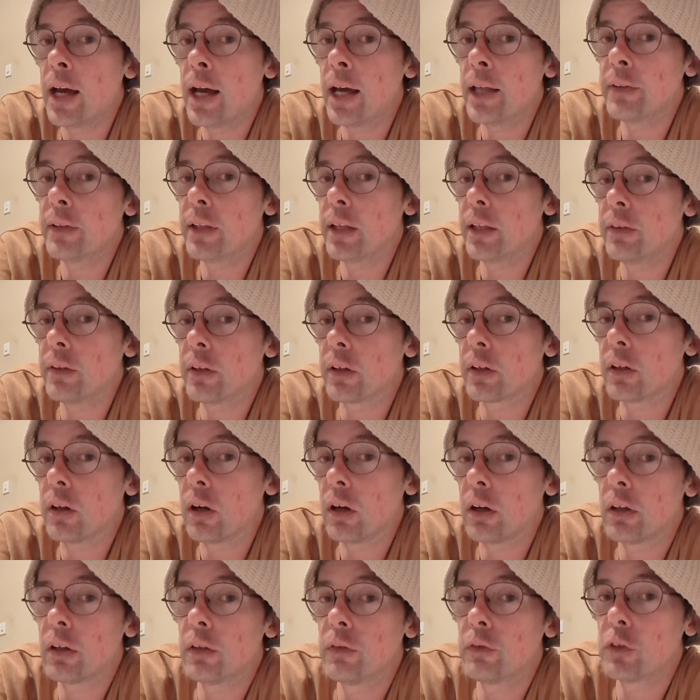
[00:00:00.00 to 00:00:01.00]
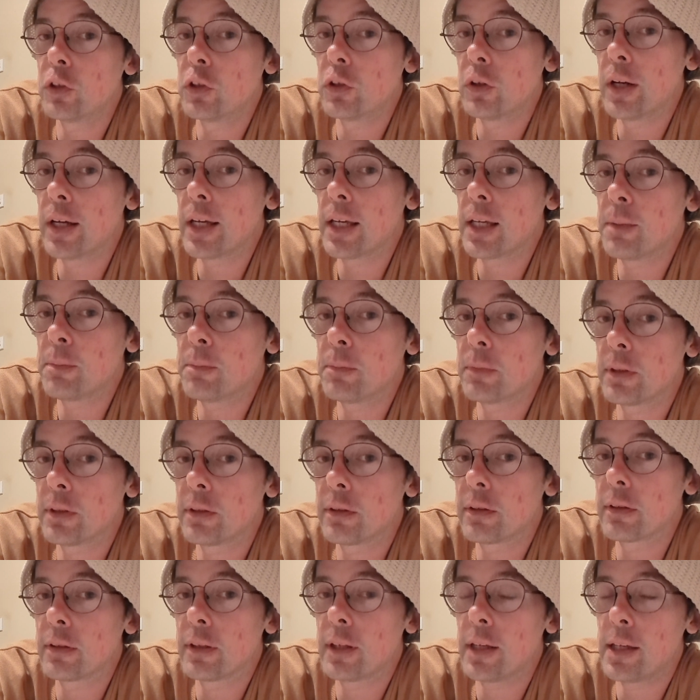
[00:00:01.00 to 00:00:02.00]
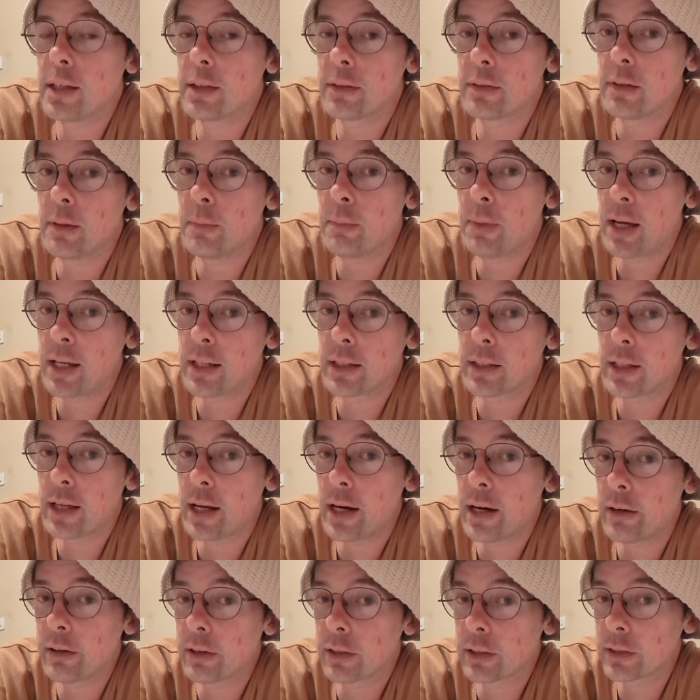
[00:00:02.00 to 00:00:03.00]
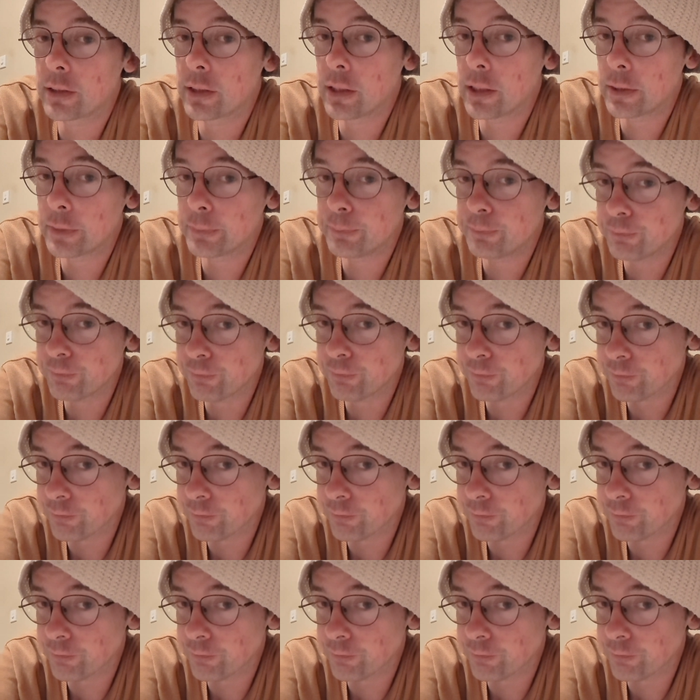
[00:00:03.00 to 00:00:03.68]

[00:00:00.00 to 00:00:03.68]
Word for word: and then the god of dreams is the main character.